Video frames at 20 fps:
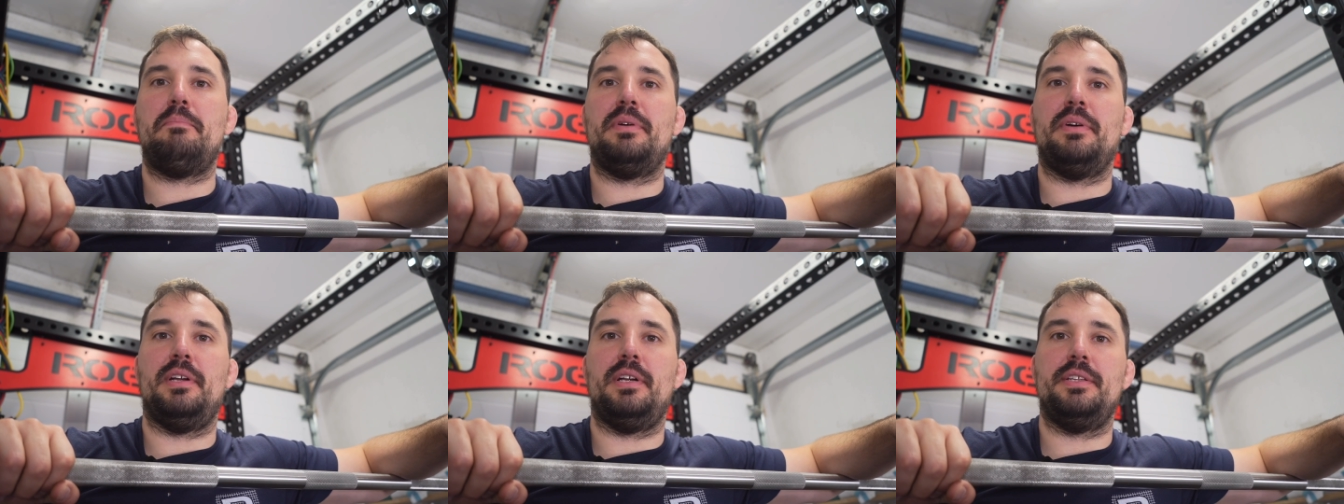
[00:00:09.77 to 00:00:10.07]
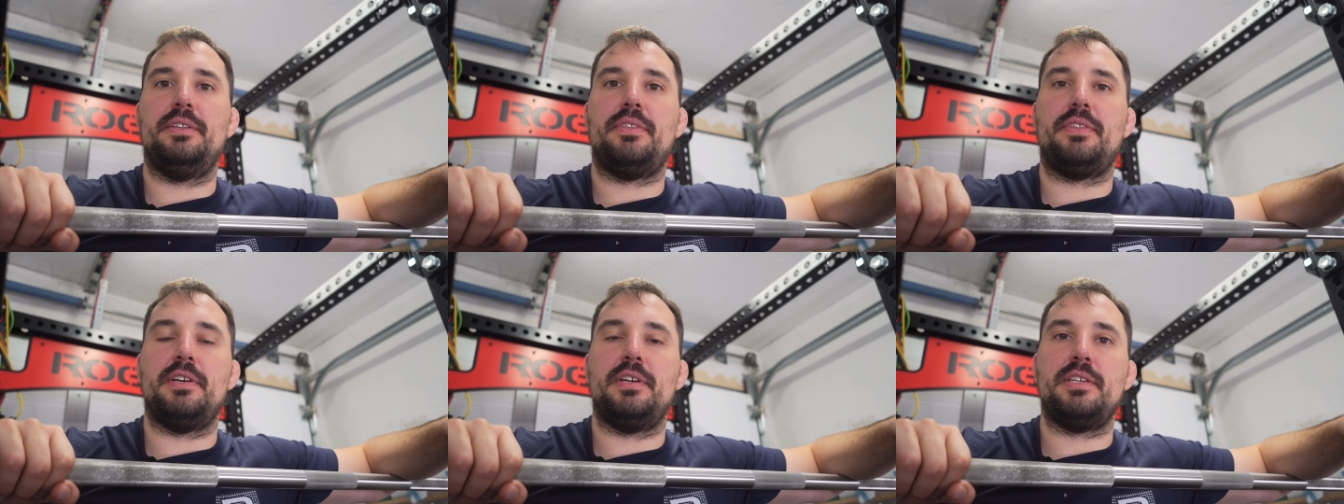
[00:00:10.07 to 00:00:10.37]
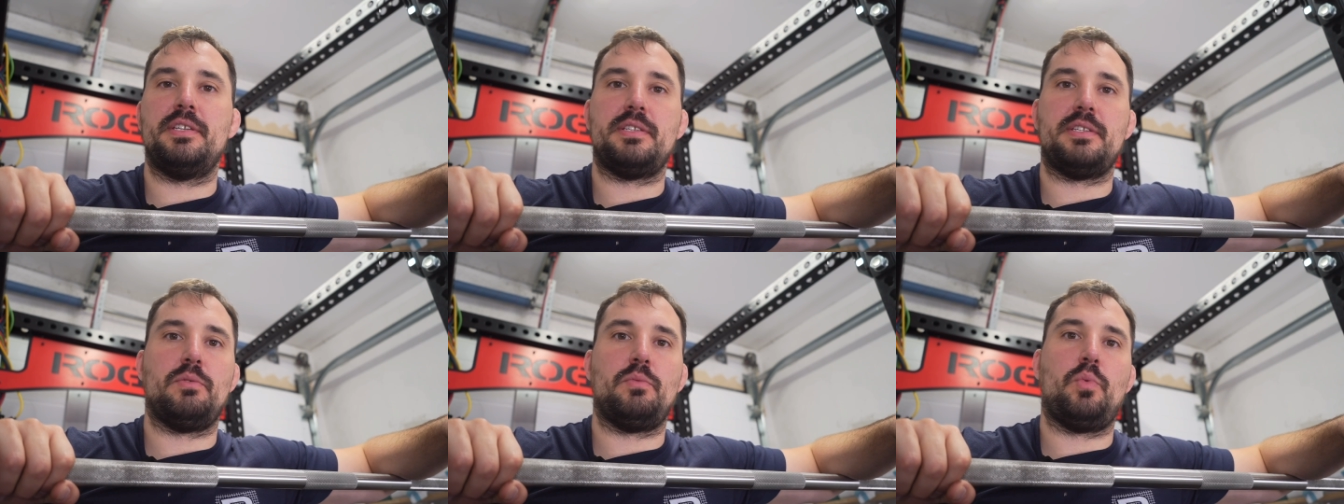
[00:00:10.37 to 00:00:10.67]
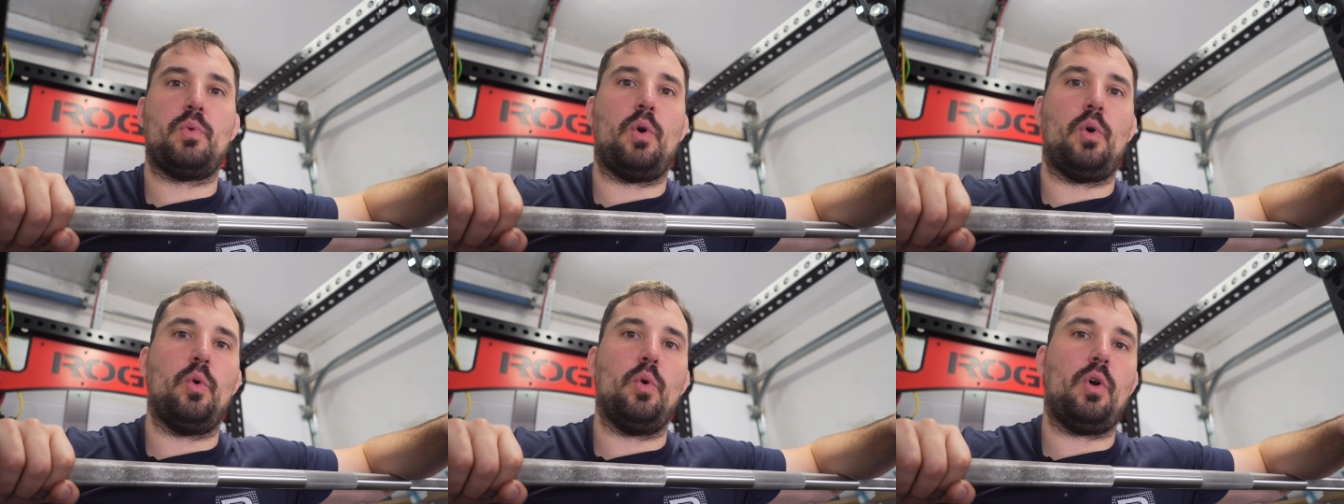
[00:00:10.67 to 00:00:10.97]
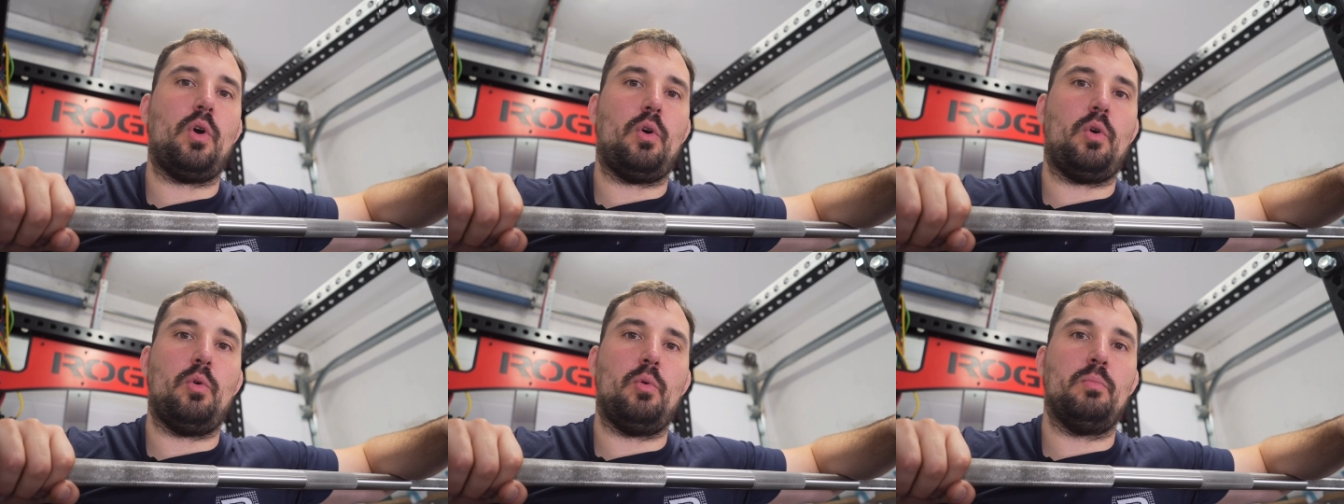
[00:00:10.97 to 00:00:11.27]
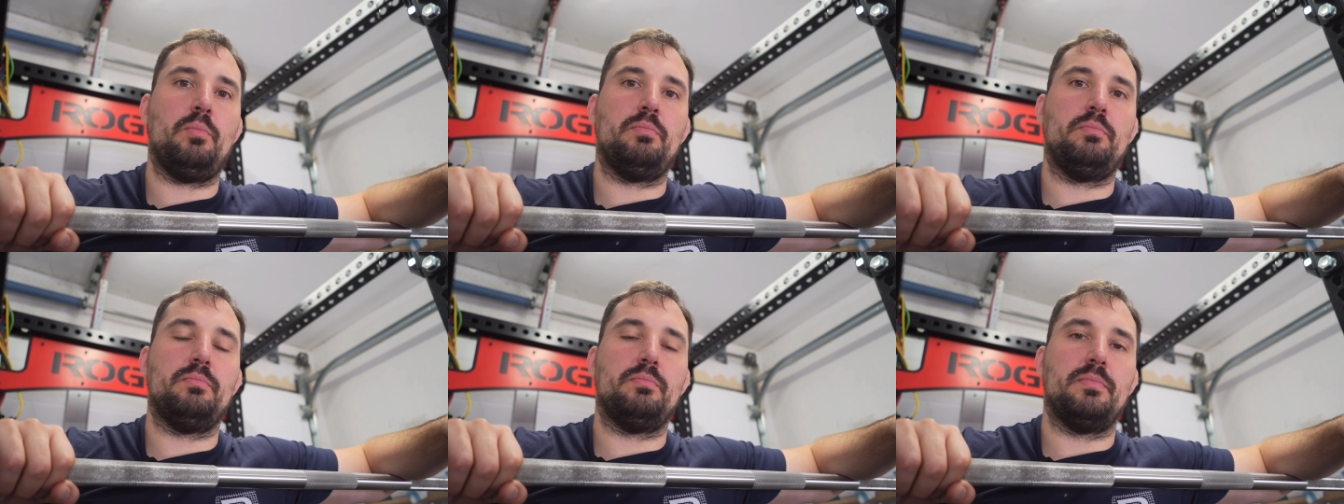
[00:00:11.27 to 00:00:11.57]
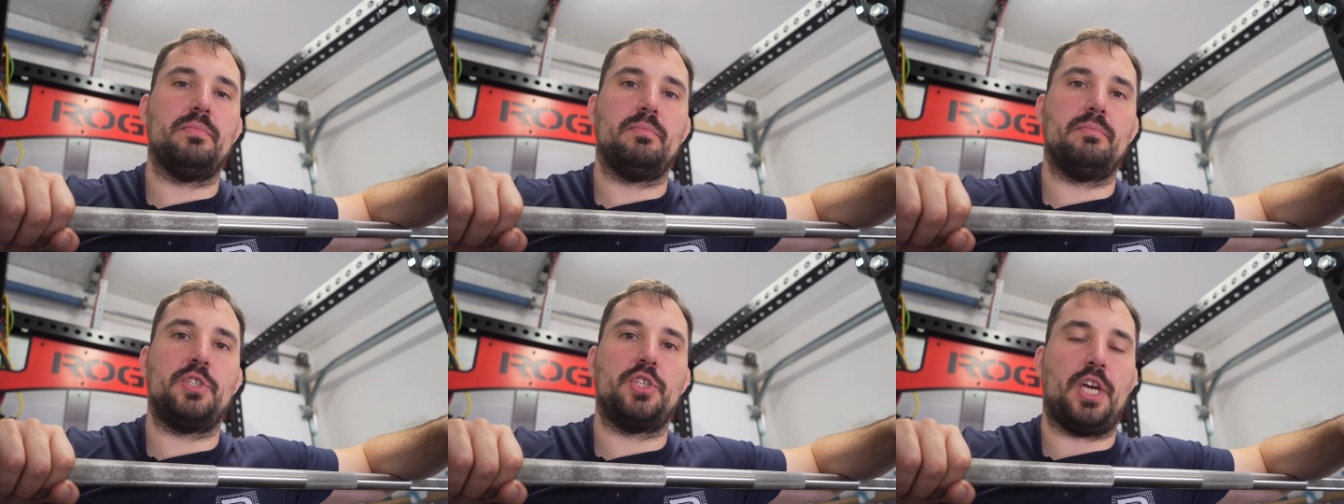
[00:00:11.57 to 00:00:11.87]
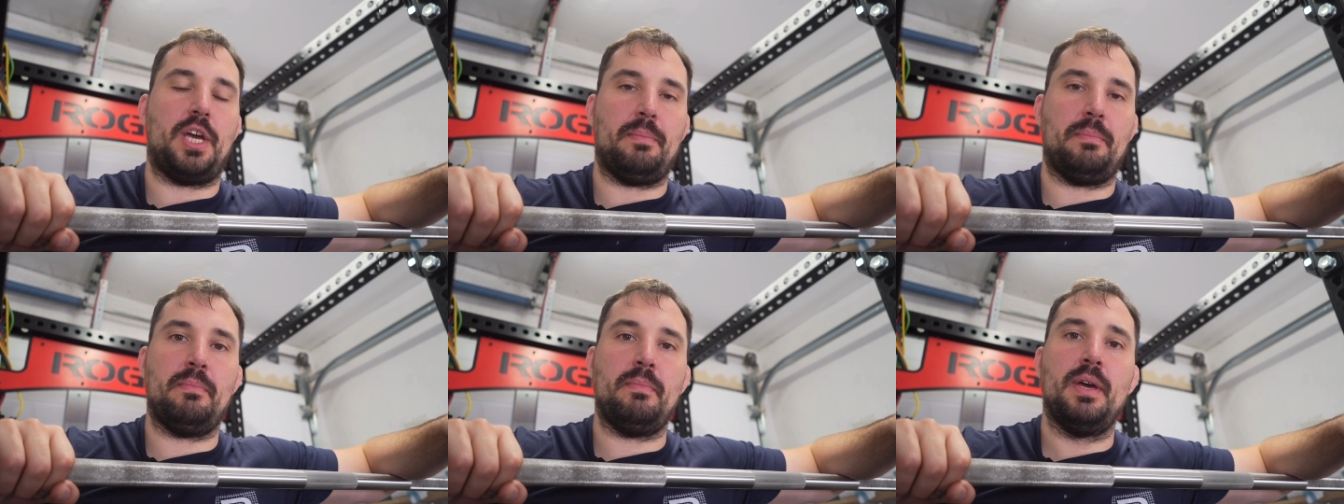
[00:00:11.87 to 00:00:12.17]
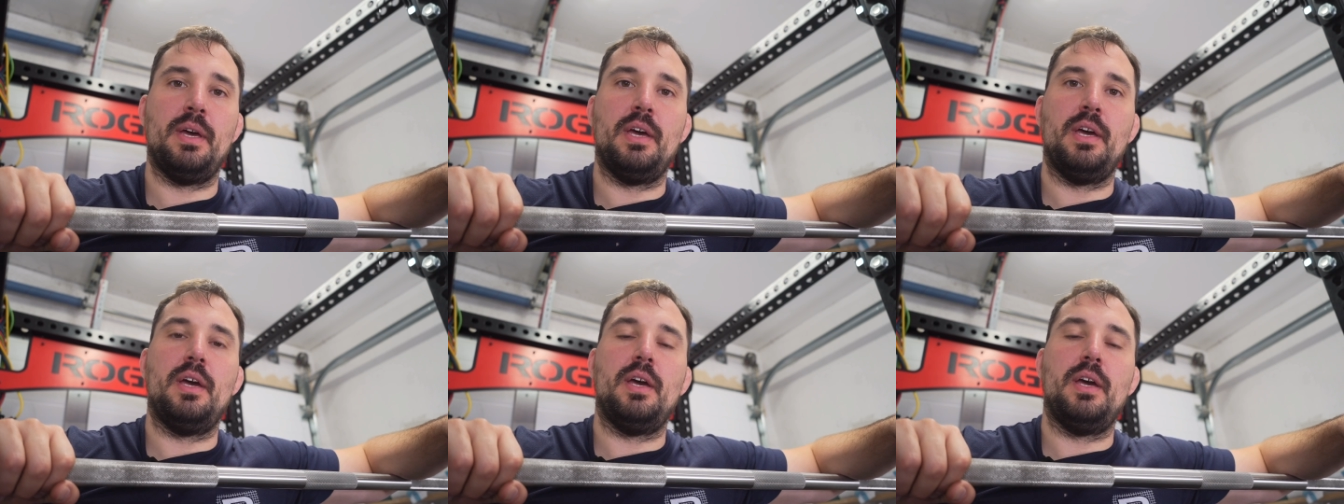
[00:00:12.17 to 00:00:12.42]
built this rogue home gym